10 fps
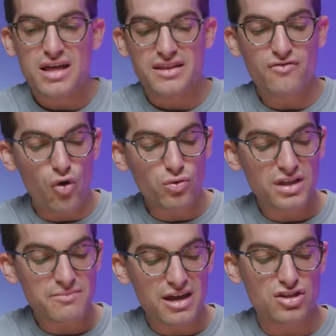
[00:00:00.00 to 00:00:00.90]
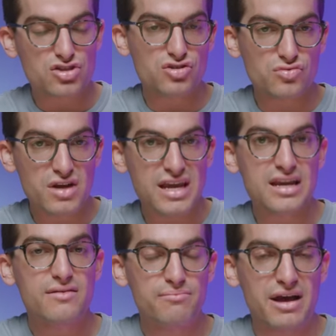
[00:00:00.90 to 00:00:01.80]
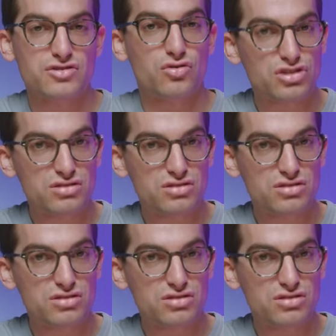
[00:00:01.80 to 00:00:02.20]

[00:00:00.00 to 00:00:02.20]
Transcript: They've only made the screen bezel